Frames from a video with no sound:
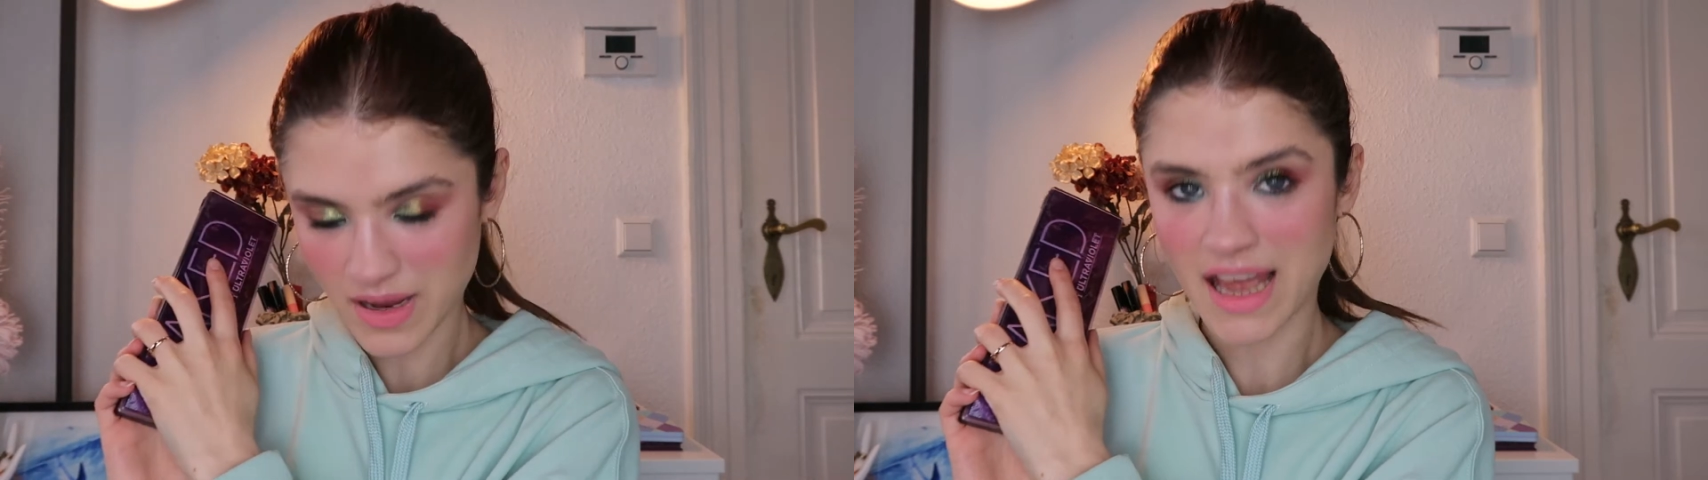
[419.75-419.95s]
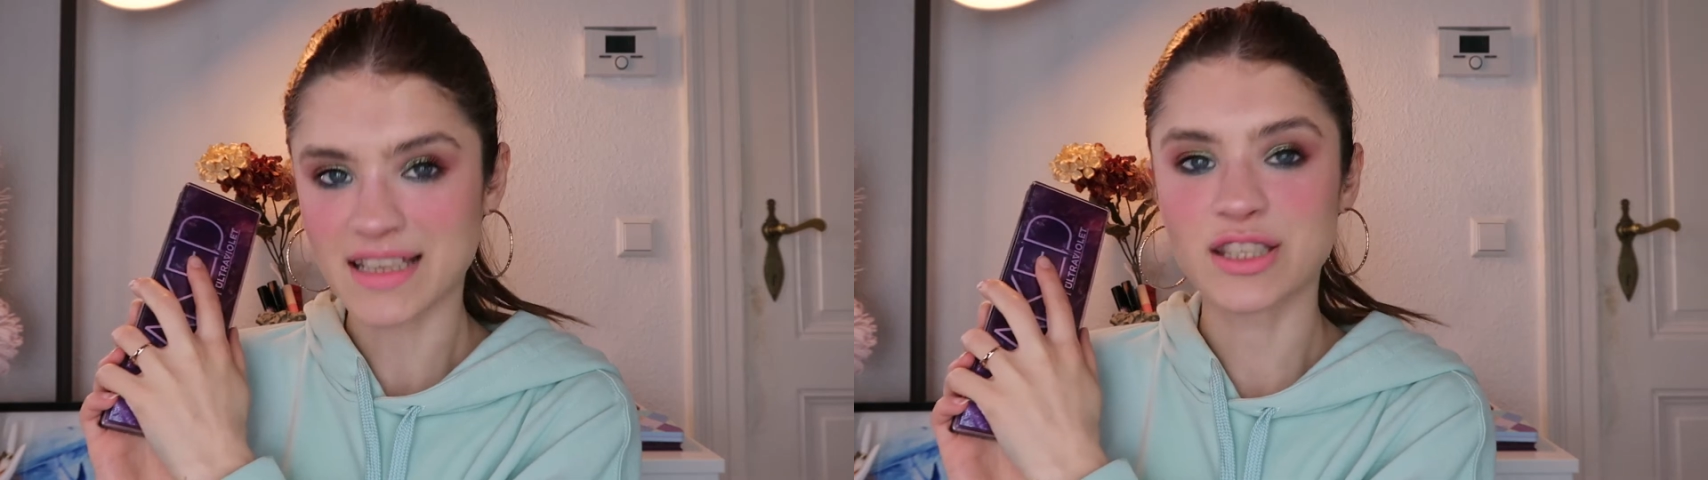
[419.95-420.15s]

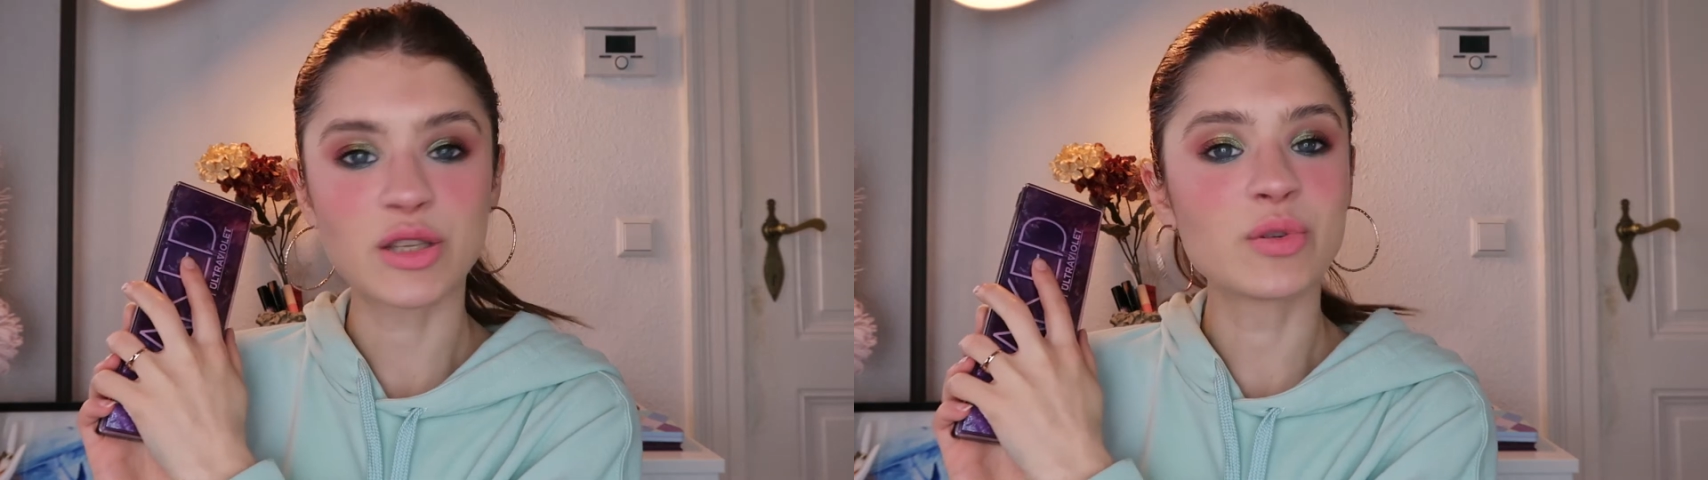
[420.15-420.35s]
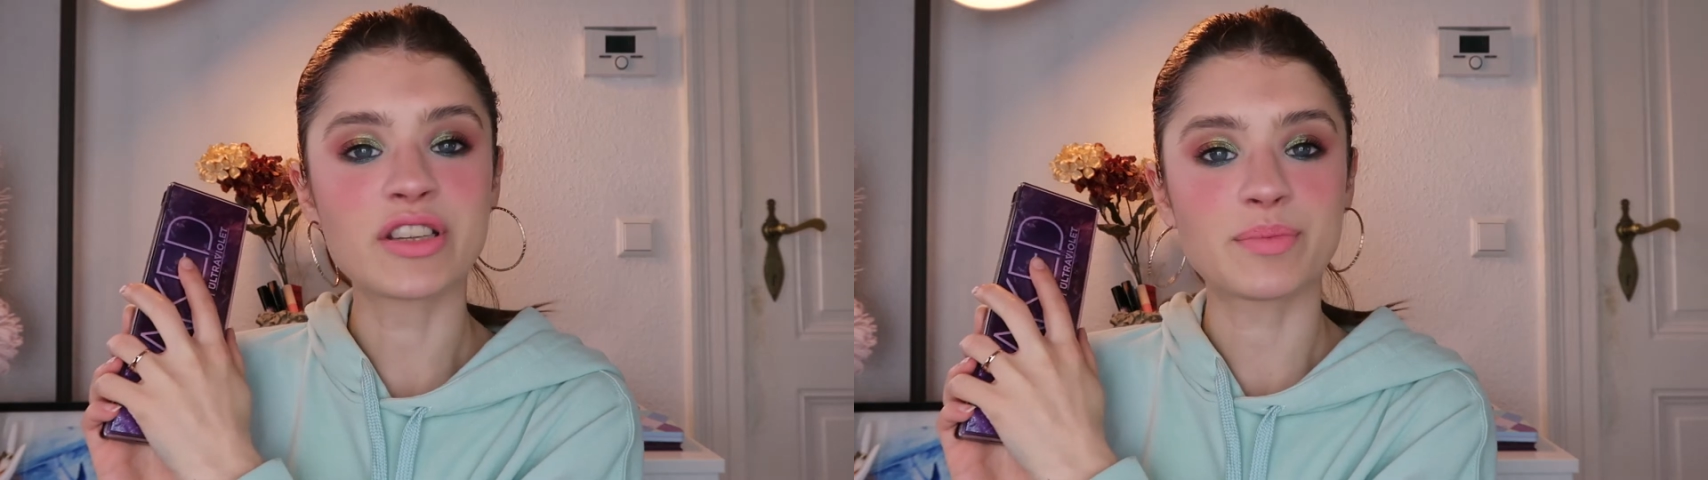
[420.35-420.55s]
as
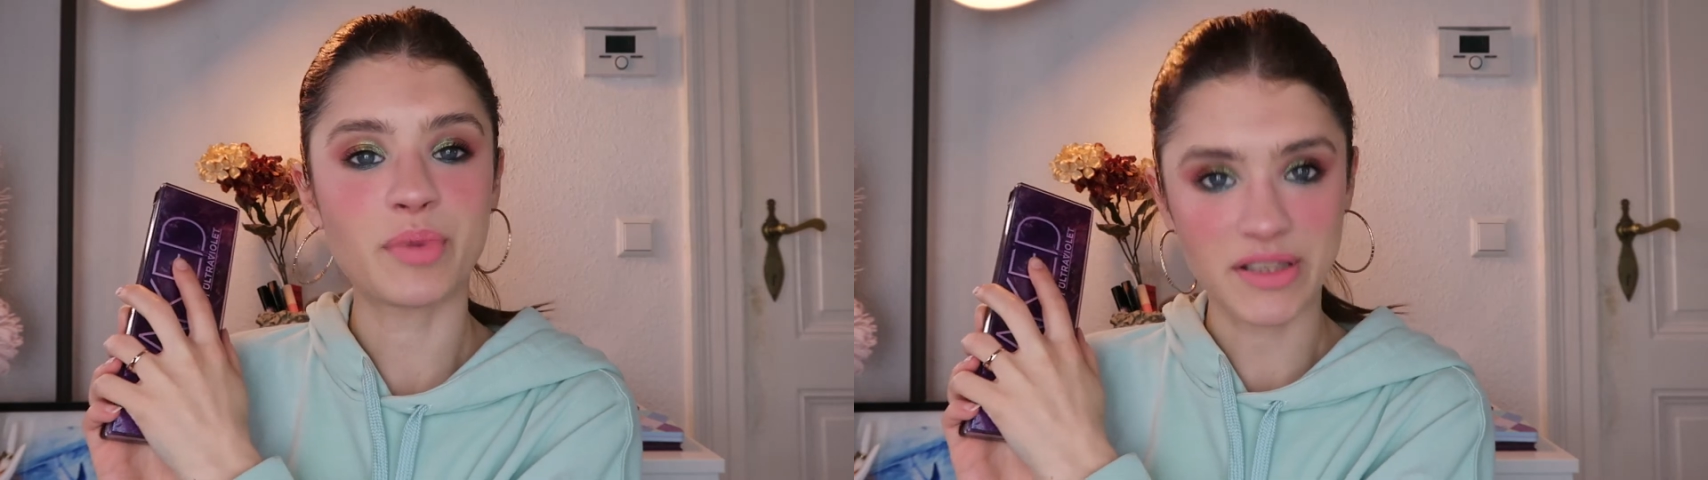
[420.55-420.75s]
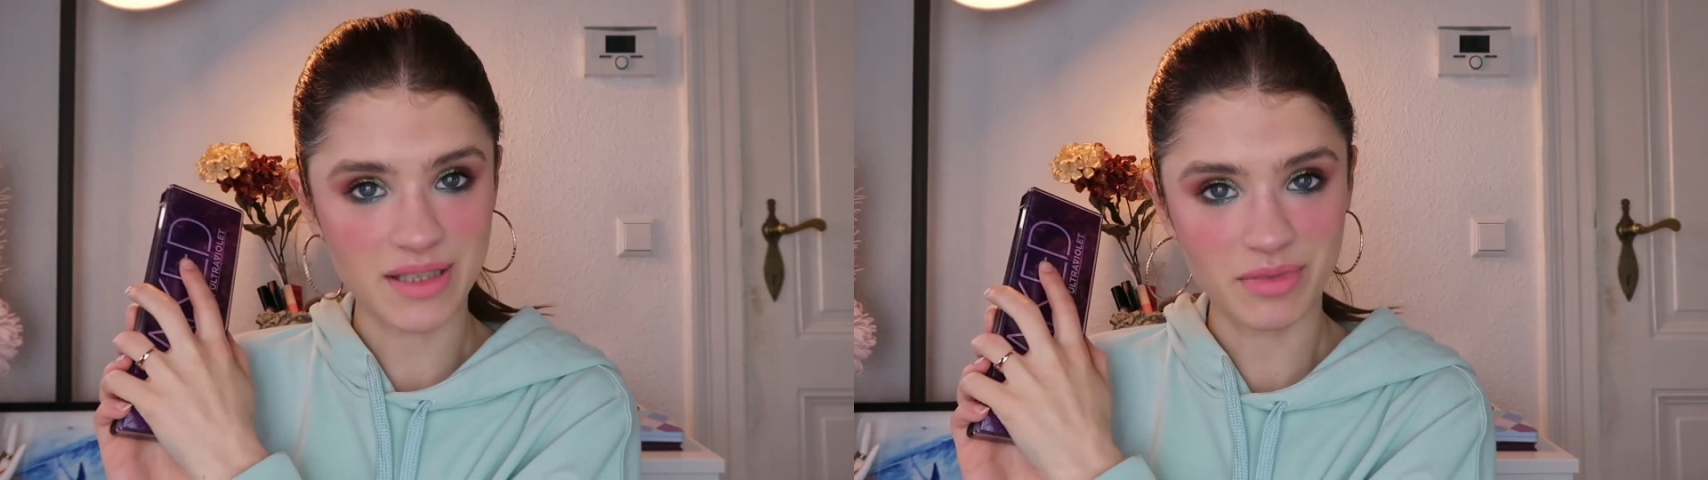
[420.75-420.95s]
soon as
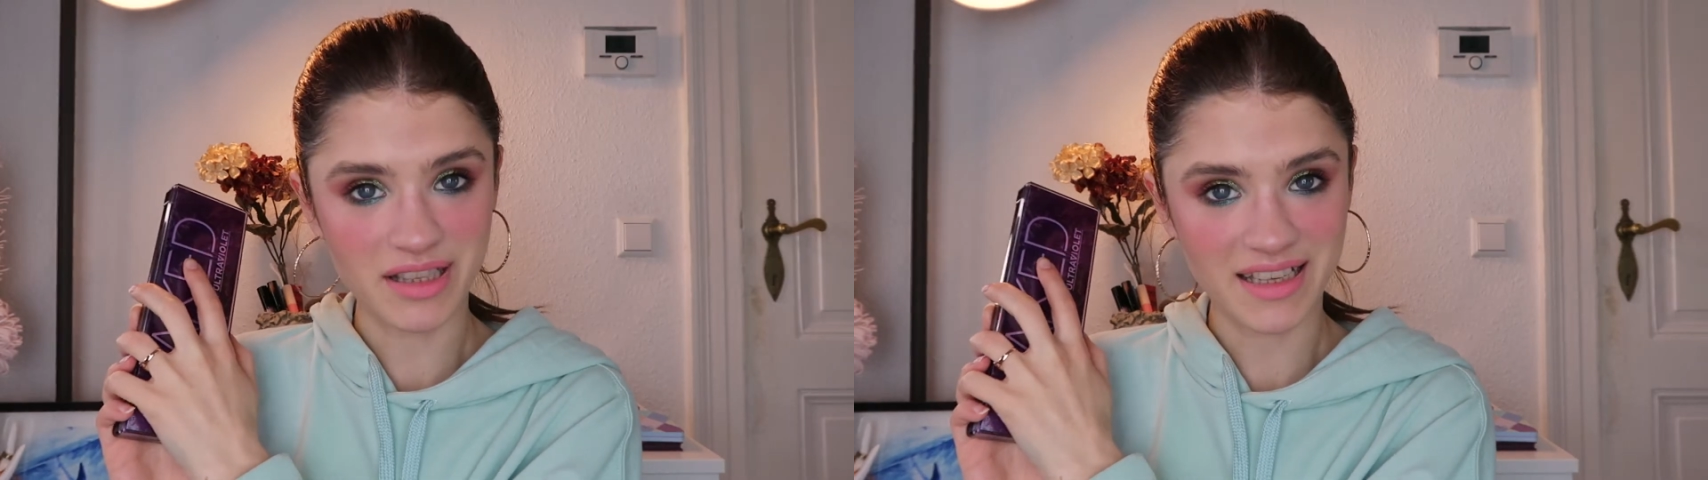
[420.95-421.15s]
possible